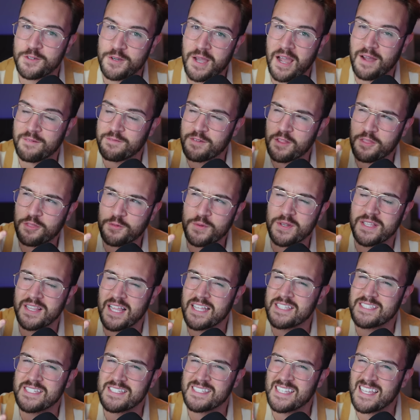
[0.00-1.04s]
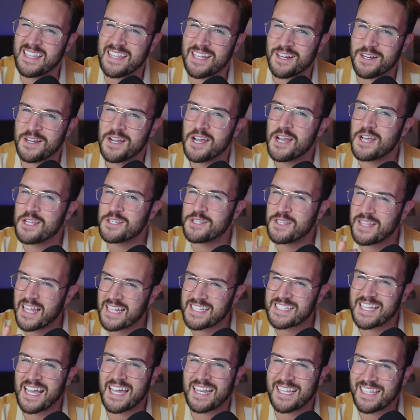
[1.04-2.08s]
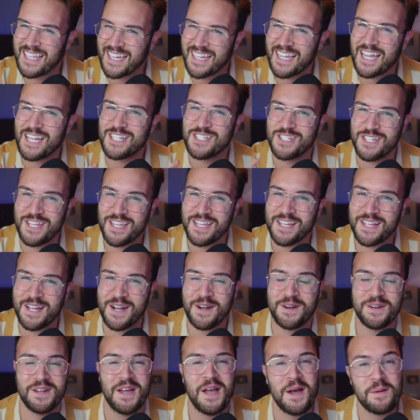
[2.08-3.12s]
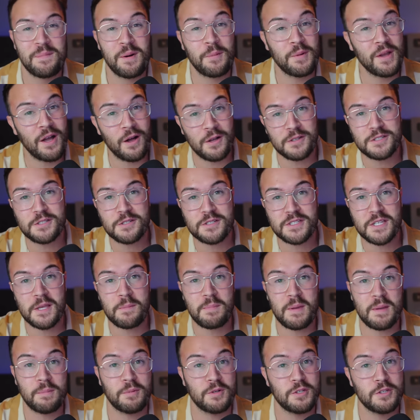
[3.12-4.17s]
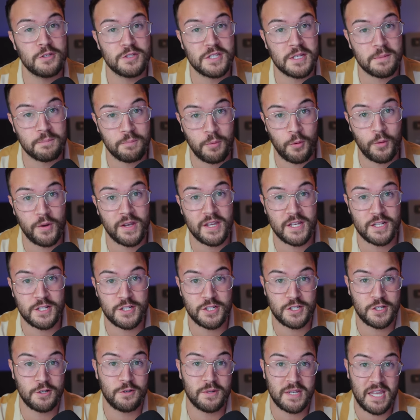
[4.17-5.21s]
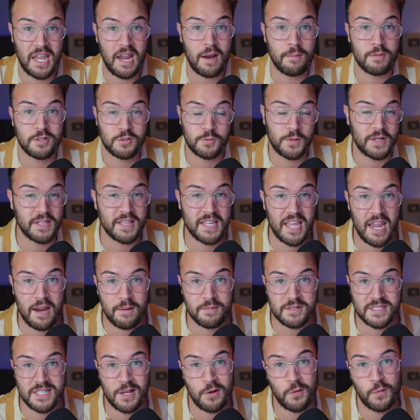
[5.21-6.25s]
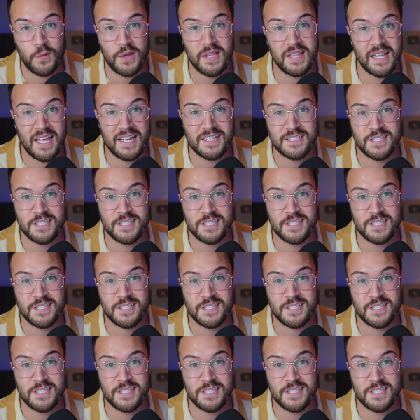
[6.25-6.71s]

you have three lenses in there. So that's kind of like a cheat code, but we also see people using point and shoot cameras. One of the cameras that we like